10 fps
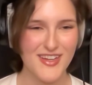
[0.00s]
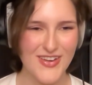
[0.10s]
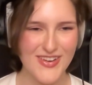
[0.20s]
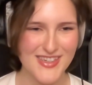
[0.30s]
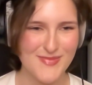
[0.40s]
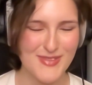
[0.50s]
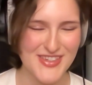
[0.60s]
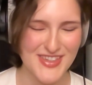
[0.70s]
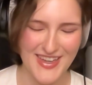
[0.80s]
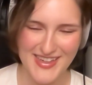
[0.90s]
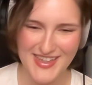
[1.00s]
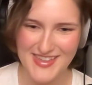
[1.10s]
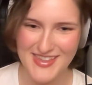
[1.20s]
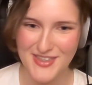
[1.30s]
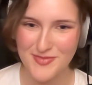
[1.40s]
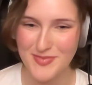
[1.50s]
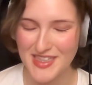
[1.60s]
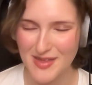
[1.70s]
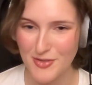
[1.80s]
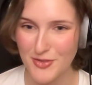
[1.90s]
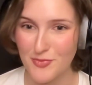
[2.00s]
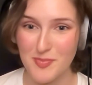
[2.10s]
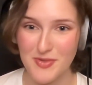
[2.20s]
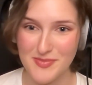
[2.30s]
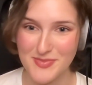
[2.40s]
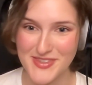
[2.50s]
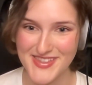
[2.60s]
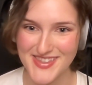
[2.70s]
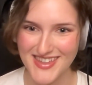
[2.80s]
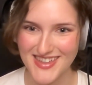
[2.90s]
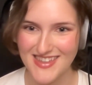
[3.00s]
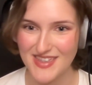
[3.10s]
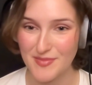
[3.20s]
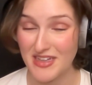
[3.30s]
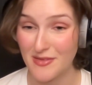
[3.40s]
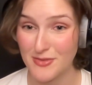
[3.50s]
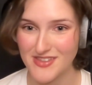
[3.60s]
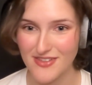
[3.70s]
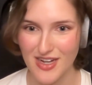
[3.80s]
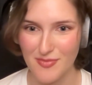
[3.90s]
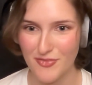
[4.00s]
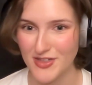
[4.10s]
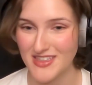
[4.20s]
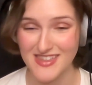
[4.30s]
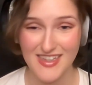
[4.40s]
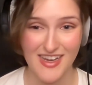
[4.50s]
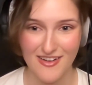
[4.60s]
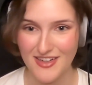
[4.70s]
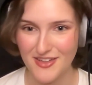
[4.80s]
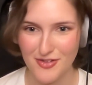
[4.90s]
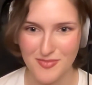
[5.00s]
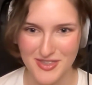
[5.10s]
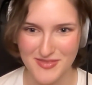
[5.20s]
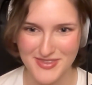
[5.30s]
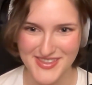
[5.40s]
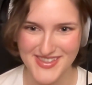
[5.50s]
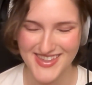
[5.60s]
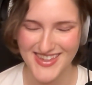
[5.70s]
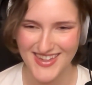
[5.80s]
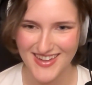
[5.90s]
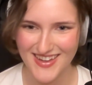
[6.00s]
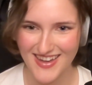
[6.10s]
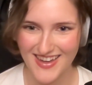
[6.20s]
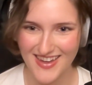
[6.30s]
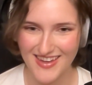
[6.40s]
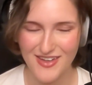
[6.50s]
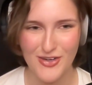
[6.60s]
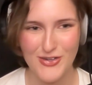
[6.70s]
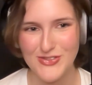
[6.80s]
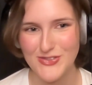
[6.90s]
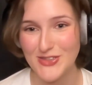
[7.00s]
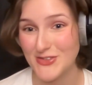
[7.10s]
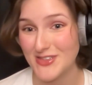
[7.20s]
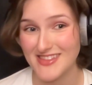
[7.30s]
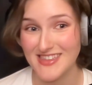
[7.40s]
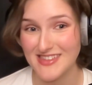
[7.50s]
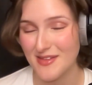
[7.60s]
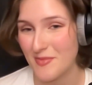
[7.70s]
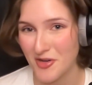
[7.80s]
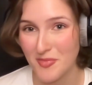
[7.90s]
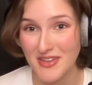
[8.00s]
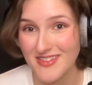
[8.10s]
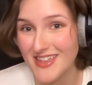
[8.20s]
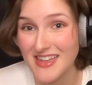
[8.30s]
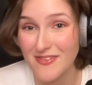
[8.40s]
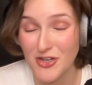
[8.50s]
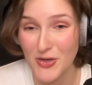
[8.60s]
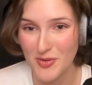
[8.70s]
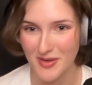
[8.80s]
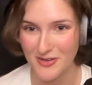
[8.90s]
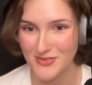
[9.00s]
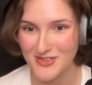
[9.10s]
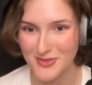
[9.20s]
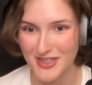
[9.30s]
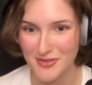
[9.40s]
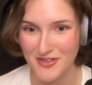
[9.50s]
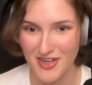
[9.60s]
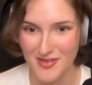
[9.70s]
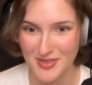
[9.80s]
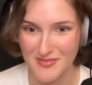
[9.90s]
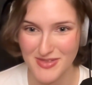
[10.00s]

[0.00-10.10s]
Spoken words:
No, I especially like the idea of being able to repurpose something that was developed for an entirely different purpose into a disease that they probably didn't even know about when they were developing the